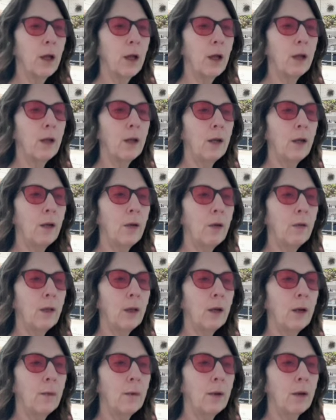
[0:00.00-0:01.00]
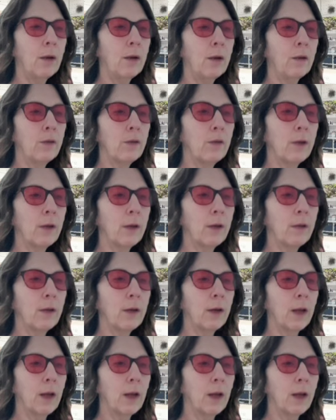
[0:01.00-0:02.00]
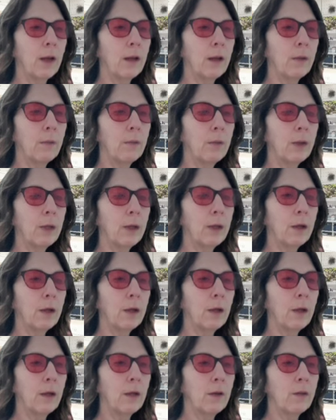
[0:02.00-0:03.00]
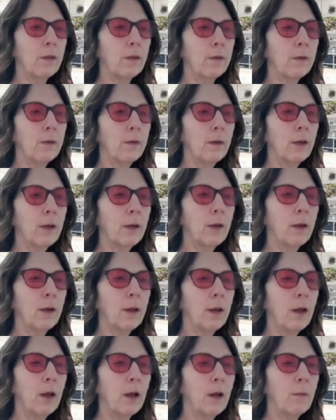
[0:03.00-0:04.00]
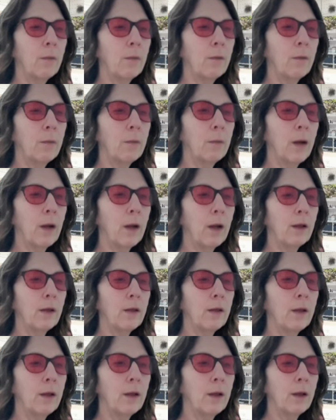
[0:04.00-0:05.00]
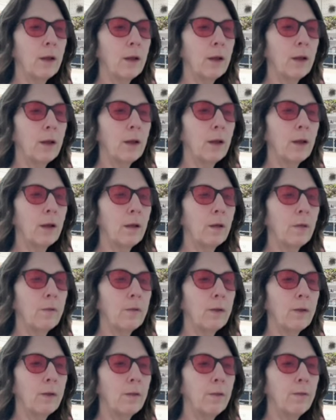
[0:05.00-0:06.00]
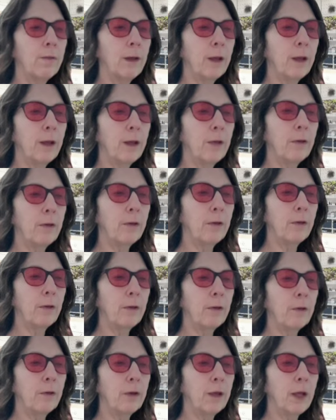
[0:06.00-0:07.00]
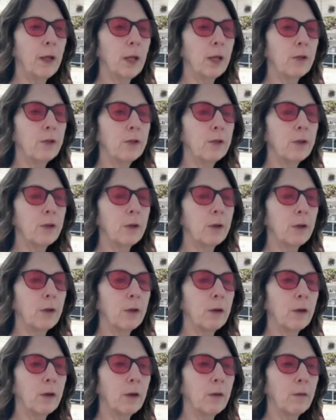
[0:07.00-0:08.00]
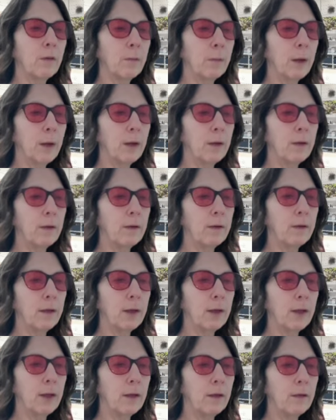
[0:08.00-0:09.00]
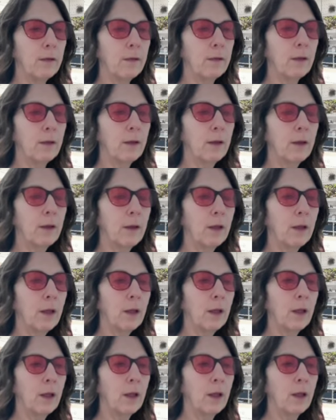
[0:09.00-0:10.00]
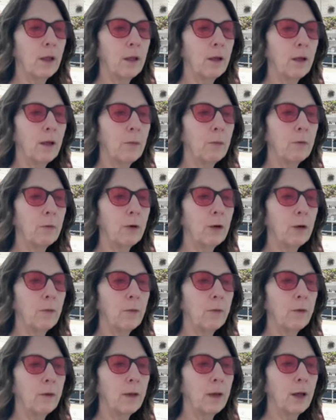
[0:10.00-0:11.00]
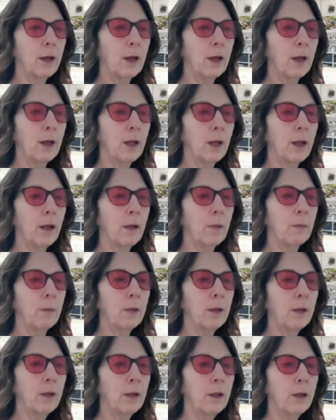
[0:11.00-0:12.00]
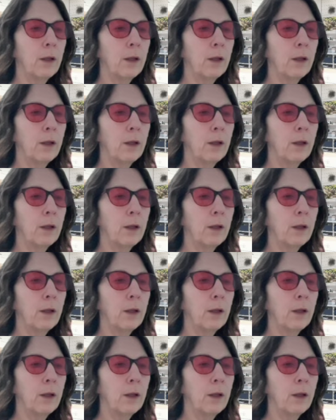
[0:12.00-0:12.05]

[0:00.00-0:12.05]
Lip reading: I know that I'm not going to drink today because I'm reminded of the fatal nature of my disease. And I'm grateful that I am.